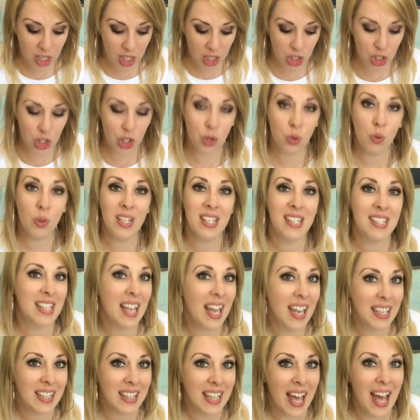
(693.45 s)
and you
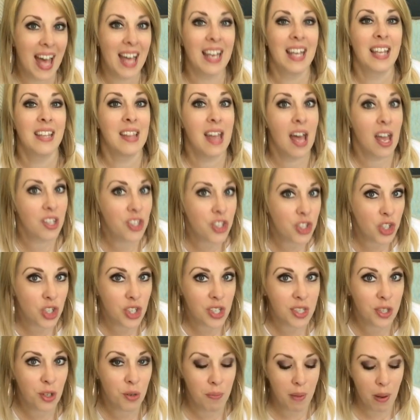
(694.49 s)
assign that, and that's
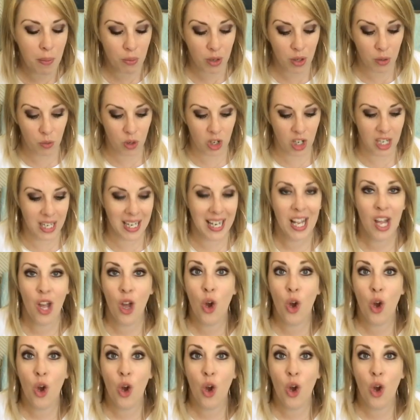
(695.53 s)
just their memory work.